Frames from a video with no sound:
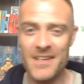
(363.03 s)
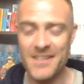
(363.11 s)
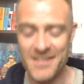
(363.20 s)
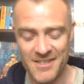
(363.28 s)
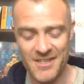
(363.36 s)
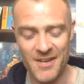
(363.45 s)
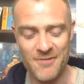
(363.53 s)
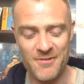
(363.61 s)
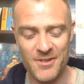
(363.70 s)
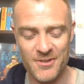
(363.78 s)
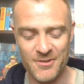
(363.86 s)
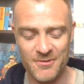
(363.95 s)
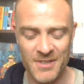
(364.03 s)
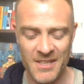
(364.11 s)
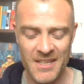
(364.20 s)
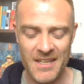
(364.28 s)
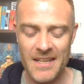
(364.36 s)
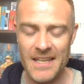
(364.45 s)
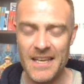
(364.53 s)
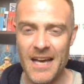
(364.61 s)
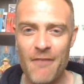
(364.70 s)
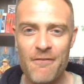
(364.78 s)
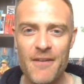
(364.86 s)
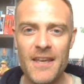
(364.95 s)
It's so cool.
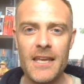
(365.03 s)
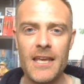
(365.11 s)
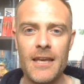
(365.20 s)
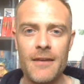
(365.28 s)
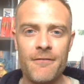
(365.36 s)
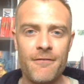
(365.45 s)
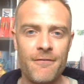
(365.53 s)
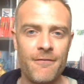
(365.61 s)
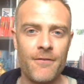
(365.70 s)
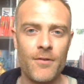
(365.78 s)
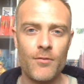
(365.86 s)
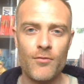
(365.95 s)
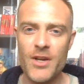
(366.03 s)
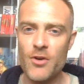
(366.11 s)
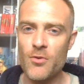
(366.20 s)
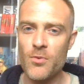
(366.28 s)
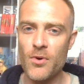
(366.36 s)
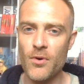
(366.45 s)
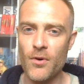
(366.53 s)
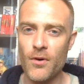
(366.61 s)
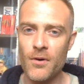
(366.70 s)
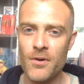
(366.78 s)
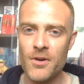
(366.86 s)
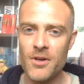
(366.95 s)
I think if Real
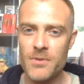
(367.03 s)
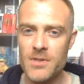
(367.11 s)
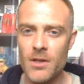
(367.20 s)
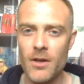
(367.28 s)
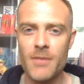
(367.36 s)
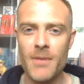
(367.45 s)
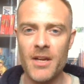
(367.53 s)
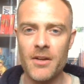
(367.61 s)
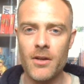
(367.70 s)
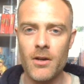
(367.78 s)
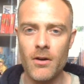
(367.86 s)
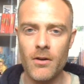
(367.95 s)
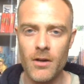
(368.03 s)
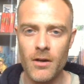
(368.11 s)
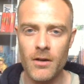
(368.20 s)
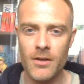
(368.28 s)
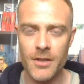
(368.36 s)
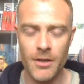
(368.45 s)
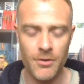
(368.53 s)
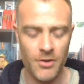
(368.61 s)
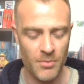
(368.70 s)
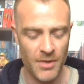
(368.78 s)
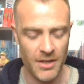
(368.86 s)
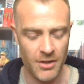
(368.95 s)
War was like Command and Conquer, you know, you
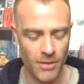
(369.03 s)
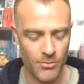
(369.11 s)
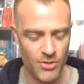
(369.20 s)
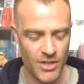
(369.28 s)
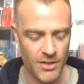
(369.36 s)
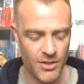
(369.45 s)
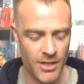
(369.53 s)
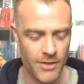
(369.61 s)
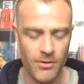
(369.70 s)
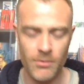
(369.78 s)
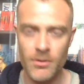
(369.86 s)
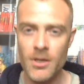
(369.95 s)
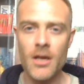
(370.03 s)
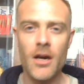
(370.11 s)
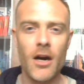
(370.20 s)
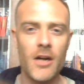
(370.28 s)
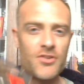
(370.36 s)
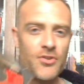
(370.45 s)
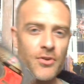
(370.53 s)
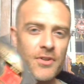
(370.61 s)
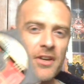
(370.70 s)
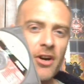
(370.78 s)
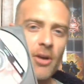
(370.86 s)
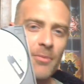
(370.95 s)
could be an armchair general, I'd have joined
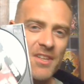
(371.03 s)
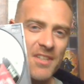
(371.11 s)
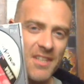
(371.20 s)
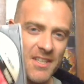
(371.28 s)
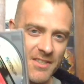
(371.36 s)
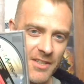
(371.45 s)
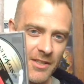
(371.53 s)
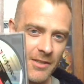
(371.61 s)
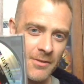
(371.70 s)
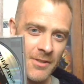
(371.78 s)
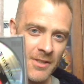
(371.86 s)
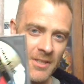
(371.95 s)
the army years ago,